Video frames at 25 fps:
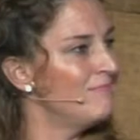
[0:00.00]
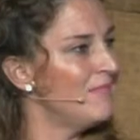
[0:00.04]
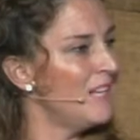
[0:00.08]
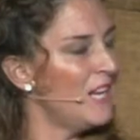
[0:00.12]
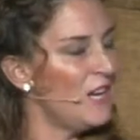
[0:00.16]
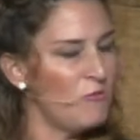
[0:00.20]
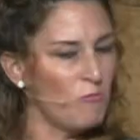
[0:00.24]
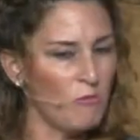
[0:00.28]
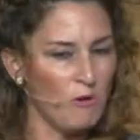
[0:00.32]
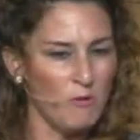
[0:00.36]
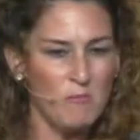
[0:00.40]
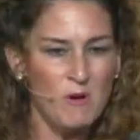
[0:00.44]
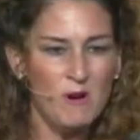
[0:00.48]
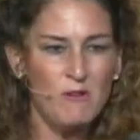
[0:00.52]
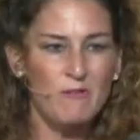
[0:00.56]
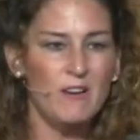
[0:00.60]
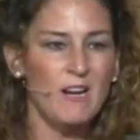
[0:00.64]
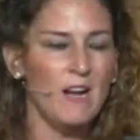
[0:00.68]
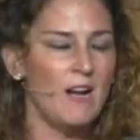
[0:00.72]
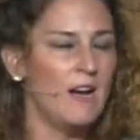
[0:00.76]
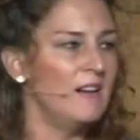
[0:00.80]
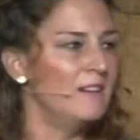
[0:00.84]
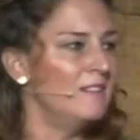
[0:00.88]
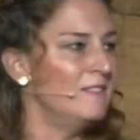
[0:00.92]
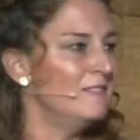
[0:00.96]
and we're mm-hmm. moving
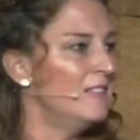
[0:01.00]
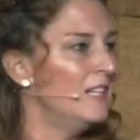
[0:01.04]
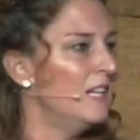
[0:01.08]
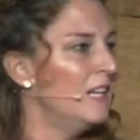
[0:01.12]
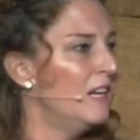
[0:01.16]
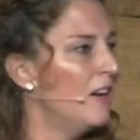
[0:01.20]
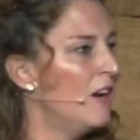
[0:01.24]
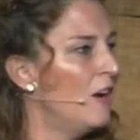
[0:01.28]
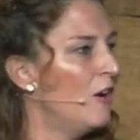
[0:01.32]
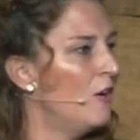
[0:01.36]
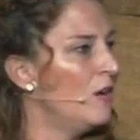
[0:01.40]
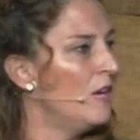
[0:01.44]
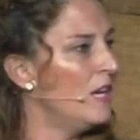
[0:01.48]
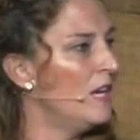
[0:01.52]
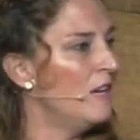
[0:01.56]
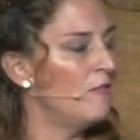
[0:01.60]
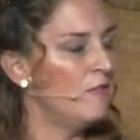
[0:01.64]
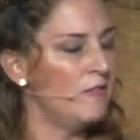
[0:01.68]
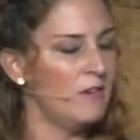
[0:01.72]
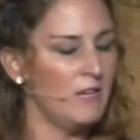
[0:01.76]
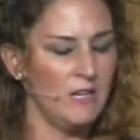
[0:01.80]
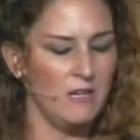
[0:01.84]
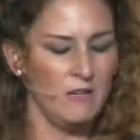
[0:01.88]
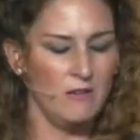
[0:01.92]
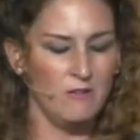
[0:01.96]
on, yeah. you know,
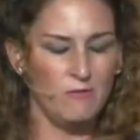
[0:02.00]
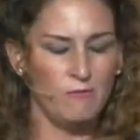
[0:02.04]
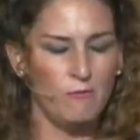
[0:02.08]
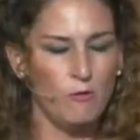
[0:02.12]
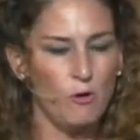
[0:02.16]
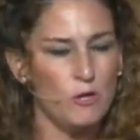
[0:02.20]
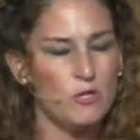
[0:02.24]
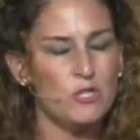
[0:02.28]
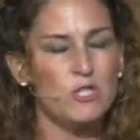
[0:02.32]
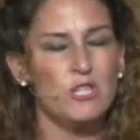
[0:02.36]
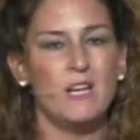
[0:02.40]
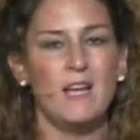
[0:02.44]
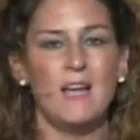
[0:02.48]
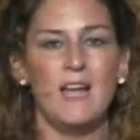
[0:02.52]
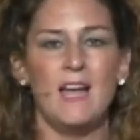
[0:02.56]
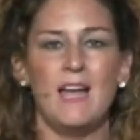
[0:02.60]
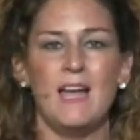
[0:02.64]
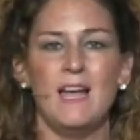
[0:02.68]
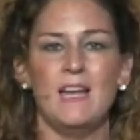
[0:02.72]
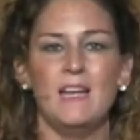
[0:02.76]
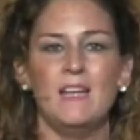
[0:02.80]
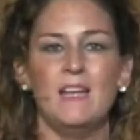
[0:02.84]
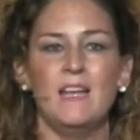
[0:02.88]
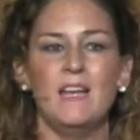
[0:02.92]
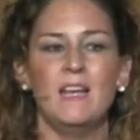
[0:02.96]
and, and forging
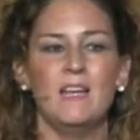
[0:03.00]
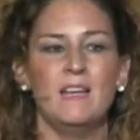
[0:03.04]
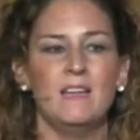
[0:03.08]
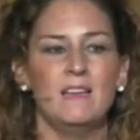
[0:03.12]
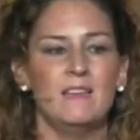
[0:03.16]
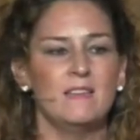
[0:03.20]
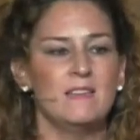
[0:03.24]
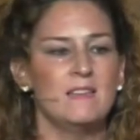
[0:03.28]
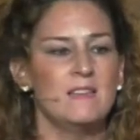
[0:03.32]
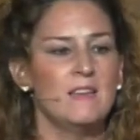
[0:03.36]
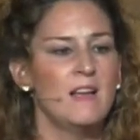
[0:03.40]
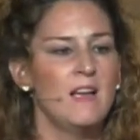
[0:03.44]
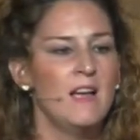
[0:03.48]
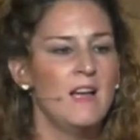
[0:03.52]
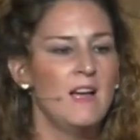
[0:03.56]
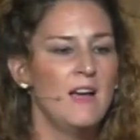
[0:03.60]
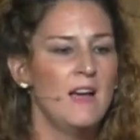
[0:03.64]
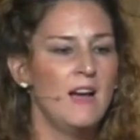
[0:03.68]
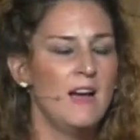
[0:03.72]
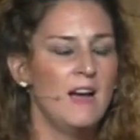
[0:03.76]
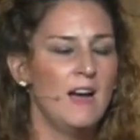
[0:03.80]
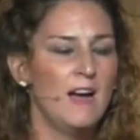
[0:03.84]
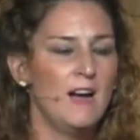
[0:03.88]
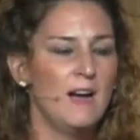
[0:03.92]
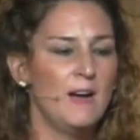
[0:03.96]
ahead and,
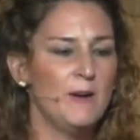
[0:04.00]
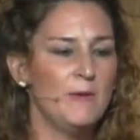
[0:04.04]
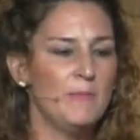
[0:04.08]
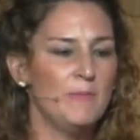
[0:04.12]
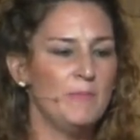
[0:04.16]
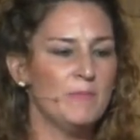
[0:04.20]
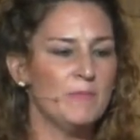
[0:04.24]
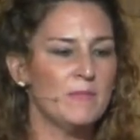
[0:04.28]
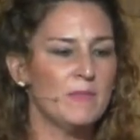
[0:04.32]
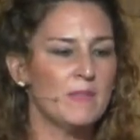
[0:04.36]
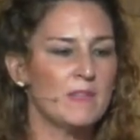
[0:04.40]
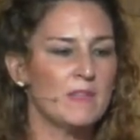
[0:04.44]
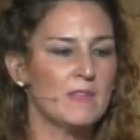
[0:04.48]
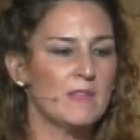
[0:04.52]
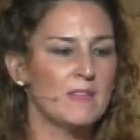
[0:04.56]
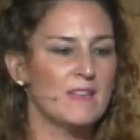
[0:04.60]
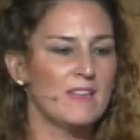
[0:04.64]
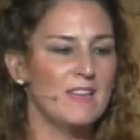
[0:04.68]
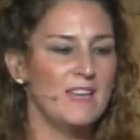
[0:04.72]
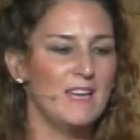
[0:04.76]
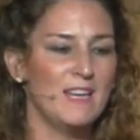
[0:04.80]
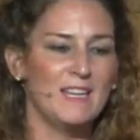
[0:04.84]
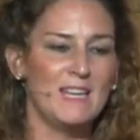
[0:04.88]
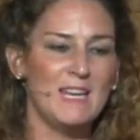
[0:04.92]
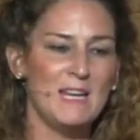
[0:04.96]
um,
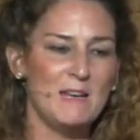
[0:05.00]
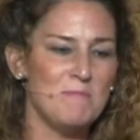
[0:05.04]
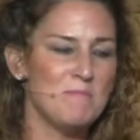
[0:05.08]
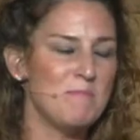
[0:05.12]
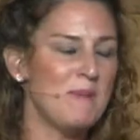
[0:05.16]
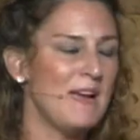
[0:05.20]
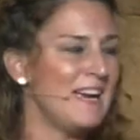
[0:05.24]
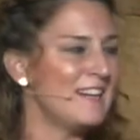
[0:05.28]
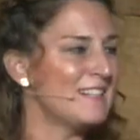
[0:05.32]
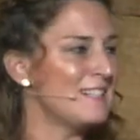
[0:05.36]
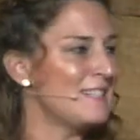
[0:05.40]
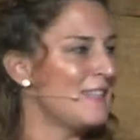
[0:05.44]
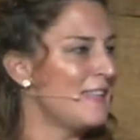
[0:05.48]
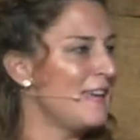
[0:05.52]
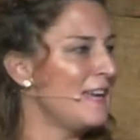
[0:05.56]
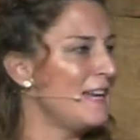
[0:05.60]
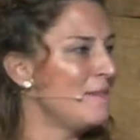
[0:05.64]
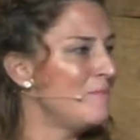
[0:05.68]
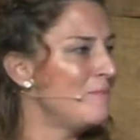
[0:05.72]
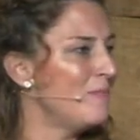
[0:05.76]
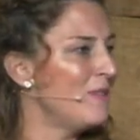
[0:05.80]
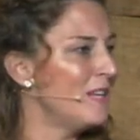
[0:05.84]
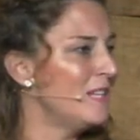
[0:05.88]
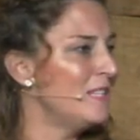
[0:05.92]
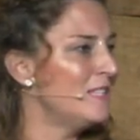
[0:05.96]
and getting back to
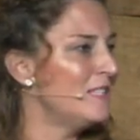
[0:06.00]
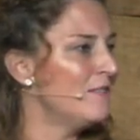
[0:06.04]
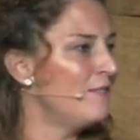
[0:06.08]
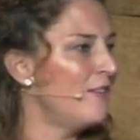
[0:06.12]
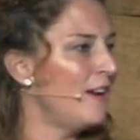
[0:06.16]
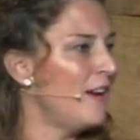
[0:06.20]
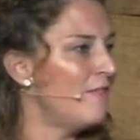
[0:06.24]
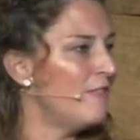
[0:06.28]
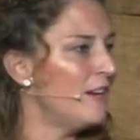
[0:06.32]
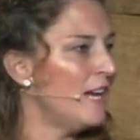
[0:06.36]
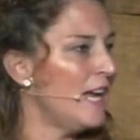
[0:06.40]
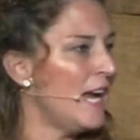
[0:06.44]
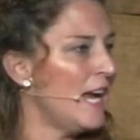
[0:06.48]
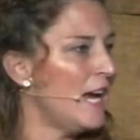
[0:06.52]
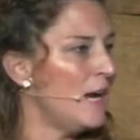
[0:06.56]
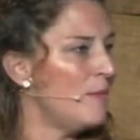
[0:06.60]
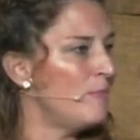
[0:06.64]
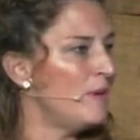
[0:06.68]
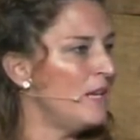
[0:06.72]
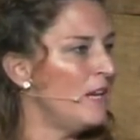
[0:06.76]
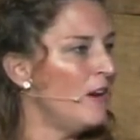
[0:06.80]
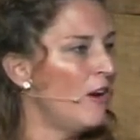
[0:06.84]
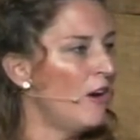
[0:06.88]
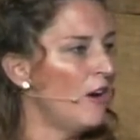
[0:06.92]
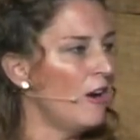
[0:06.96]
that place of having a
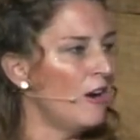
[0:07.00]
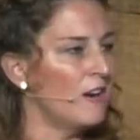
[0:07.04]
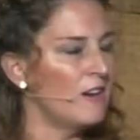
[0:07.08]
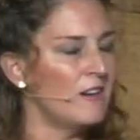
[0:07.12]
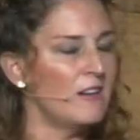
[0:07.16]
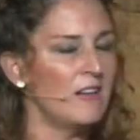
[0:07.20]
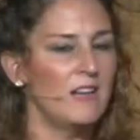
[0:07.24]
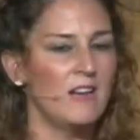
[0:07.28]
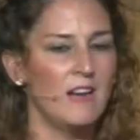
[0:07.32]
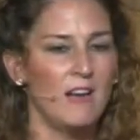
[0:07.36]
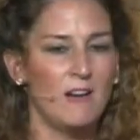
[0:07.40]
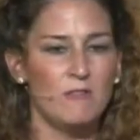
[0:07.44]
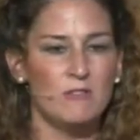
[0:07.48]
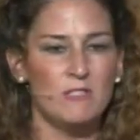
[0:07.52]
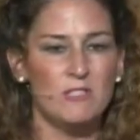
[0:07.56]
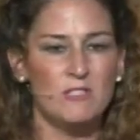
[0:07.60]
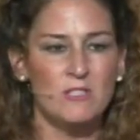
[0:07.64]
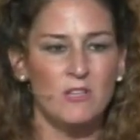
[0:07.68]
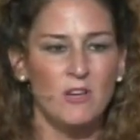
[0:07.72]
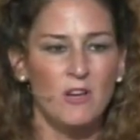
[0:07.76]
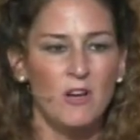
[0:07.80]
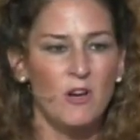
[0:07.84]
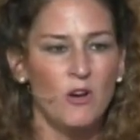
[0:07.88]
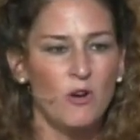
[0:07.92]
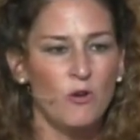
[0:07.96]
happy heart. And right. I was
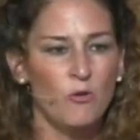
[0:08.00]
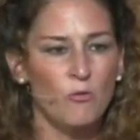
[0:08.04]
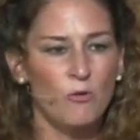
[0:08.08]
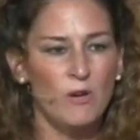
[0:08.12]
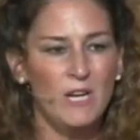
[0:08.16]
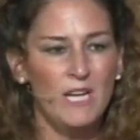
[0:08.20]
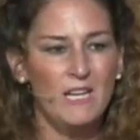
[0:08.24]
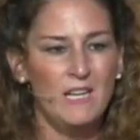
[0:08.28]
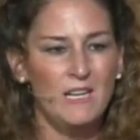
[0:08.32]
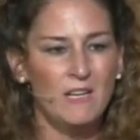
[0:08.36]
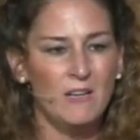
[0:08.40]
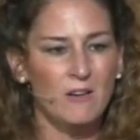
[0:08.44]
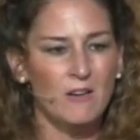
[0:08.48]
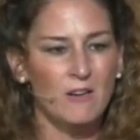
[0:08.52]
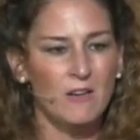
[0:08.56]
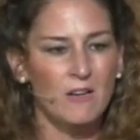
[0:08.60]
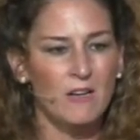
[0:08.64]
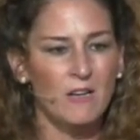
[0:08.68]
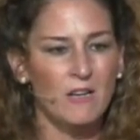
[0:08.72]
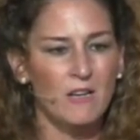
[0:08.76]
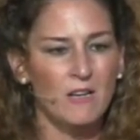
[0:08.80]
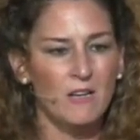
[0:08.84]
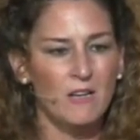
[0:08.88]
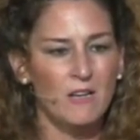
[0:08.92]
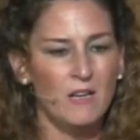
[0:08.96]
reading
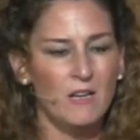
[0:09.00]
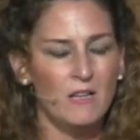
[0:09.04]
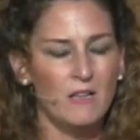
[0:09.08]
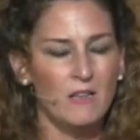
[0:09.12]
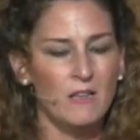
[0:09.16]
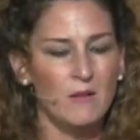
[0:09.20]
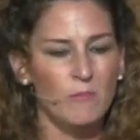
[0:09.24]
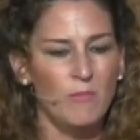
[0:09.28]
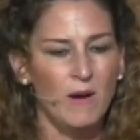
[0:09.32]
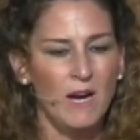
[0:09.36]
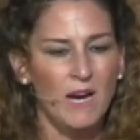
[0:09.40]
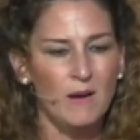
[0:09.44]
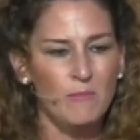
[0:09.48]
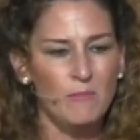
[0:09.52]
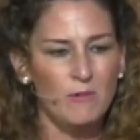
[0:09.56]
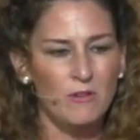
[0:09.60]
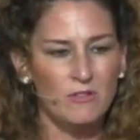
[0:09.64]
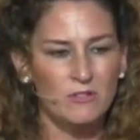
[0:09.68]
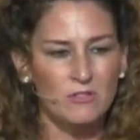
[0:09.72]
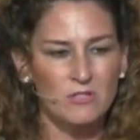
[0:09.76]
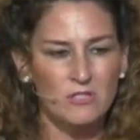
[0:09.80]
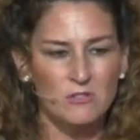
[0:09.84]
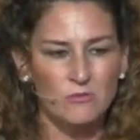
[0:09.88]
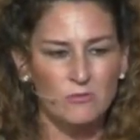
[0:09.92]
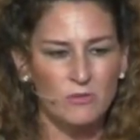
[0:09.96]
in the Bible
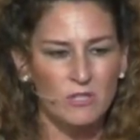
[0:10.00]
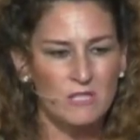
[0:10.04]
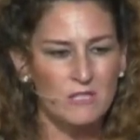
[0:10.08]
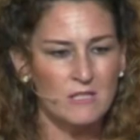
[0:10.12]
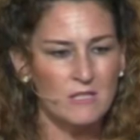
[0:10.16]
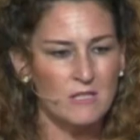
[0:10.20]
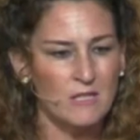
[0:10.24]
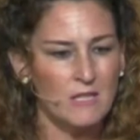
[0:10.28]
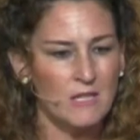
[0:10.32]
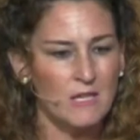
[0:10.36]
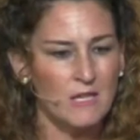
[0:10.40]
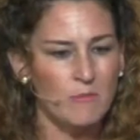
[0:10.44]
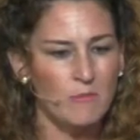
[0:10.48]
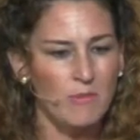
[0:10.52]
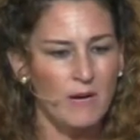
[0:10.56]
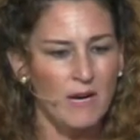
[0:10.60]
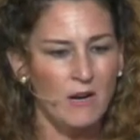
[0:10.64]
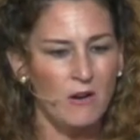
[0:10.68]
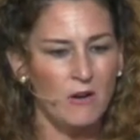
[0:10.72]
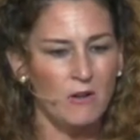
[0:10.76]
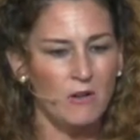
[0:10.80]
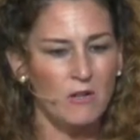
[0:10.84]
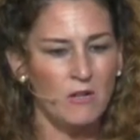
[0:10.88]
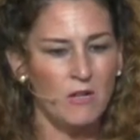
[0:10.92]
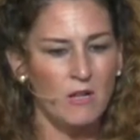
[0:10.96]
just recently
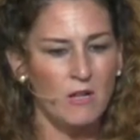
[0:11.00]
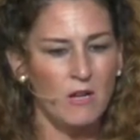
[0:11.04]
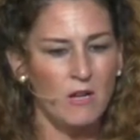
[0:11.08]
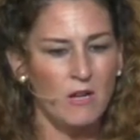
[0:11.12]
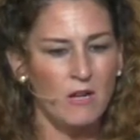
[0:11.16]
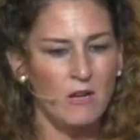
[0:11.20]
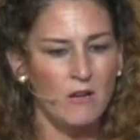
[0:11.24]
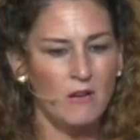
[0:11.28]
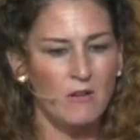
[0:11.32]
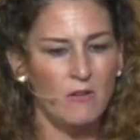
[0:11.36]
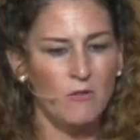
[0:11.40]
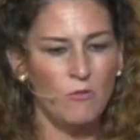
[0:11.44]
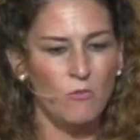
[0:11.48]
about uh,